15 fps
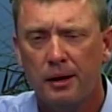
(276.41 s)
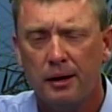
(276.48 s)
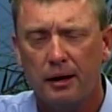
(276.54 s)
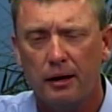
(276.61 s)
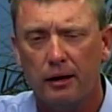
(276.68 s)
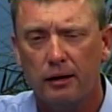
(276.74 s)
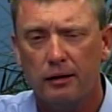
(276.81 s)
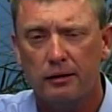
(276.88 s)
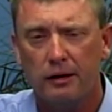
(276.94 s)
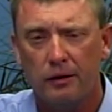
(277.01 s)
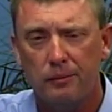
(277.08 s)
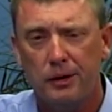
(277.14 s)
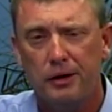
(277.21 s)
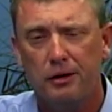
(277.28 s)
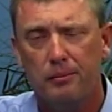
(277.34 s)
I've
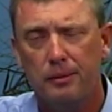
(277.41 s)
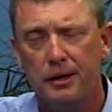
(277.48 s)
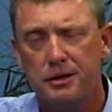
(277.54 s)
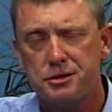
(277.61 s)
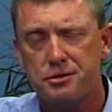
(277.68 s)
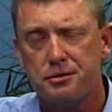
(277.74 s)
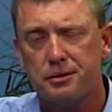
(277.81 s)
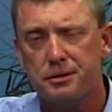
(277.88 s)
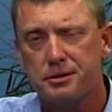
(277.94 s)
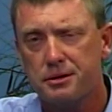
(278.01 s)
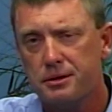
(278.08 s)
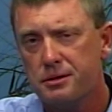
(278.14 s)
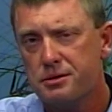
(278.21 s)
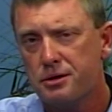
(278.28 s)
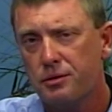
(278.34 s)
been in the ministry
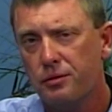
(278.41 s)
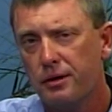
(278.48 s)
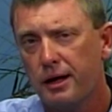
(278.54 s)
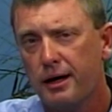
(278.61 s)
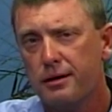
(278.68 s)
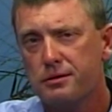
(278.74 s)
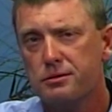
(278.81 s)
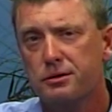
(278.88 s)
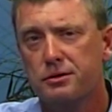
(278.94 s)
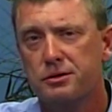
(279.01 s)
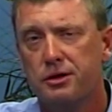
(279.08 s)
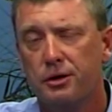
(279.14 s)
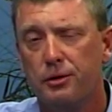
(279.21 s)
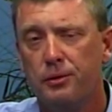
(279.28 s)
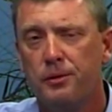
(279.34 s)
since
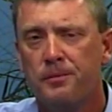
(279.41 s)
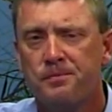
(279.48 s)
2002.